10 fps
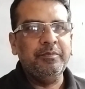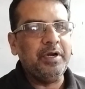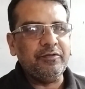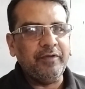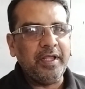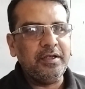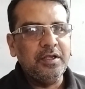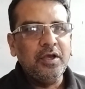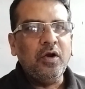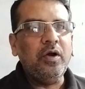But when
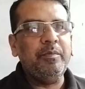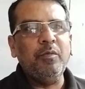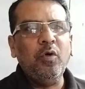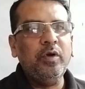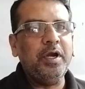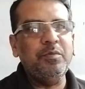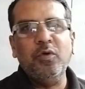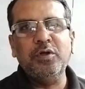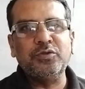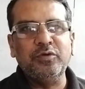more and
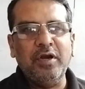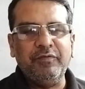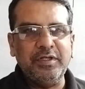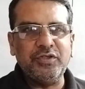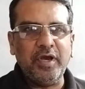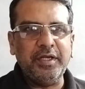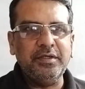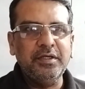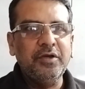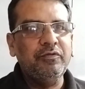more students will
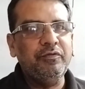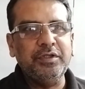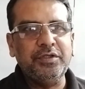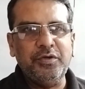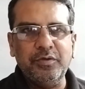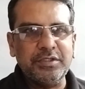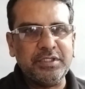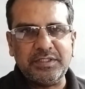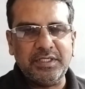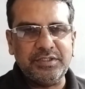join with your
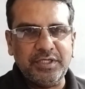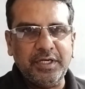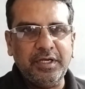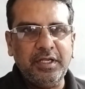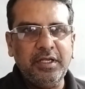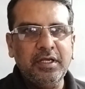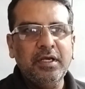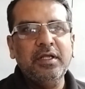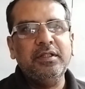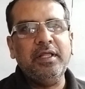success journey,
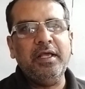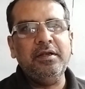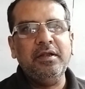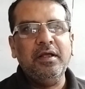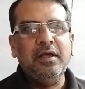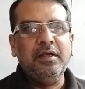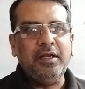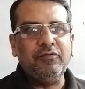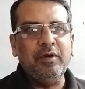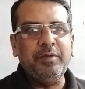then
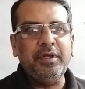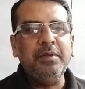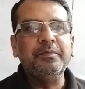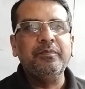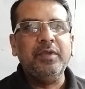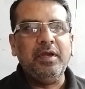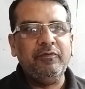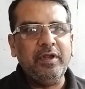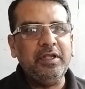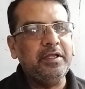it will be
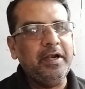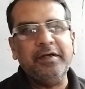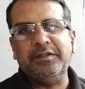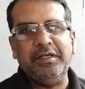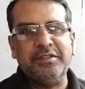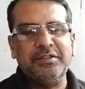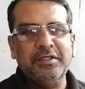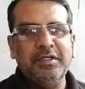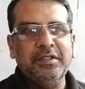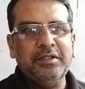very great things.
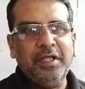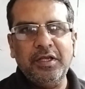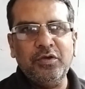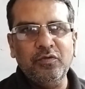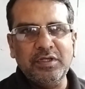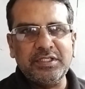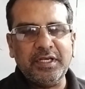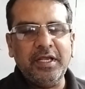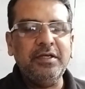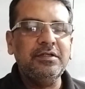Thank you once
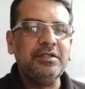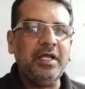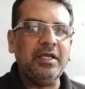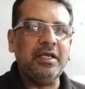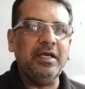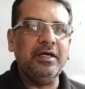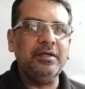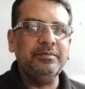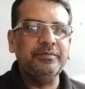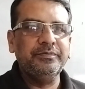again. Take care.